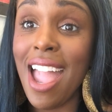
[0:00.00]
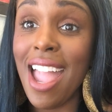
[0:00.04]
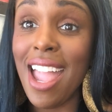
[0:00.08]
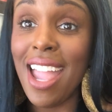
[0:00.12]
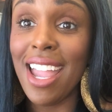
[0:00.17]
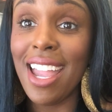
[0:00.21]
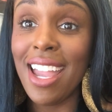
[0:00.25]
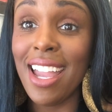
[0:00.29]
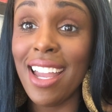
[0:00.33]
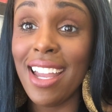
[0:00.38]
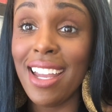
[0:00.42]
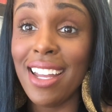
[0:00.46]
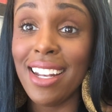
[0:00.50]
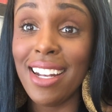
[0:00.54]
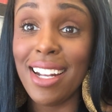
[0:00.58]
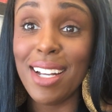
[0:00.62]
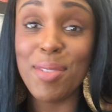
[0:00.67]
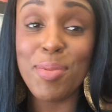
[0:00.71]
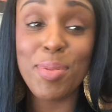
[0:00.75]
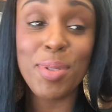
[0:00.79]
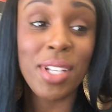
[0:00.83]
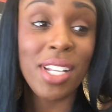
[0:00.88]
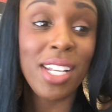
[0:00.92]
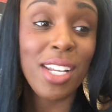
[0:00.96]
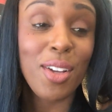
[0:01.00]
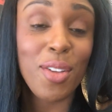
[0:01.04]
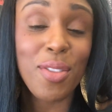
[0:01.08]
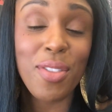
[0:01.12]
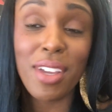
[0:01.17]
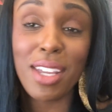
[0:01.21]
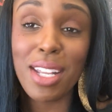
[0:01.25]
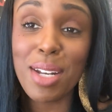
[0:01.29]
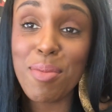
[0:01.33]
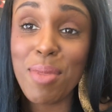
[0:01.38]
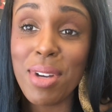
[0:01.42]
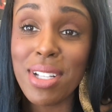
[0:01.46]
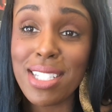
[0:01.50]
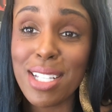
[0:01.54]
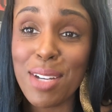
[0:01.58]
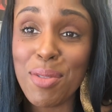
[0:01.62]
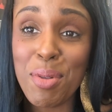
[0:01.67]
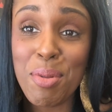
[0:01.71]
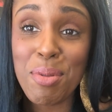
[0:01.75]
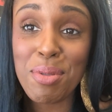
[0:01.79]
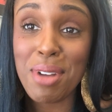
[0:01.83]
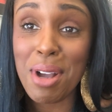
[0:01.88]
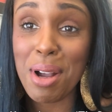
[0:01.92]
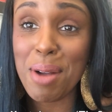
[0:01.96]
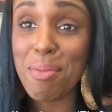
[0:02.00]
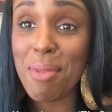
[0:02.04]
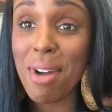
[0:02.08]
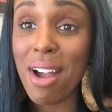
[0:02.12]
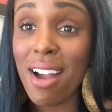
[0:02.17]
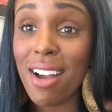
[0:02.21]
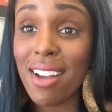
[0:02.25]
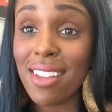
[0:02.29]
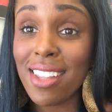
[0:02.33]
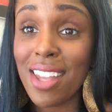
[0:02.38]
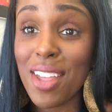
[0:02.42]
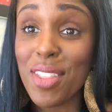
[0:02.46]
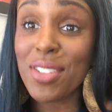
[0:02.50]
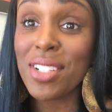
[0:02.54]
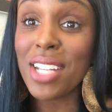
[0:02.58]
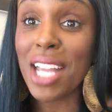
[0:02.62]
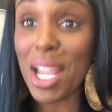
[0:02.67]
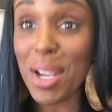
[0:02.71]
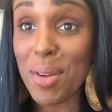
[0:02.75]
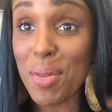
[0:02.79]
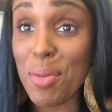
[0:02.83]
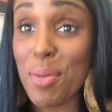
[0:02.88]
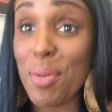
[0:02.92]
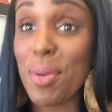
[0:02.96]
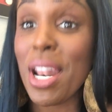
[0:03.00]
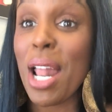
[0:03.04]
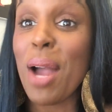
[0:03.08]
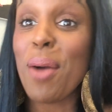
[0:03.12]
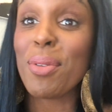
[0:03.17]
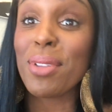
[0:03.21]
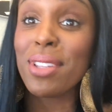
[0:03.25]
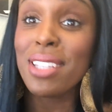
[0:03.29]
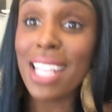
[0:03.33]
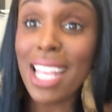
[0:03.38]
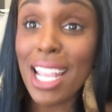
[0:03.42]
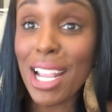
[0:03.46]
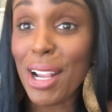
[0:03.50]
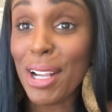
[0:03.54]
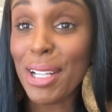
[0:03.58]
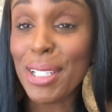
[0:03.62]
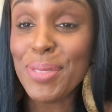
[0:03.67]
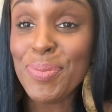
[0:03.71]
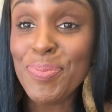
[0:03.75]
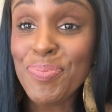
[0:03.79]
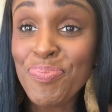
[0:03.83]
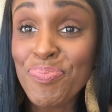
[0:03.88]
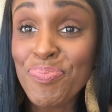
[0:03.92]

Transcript: And I'm sitting here thinking to myself, we were talking about the other night when we went out with Larry,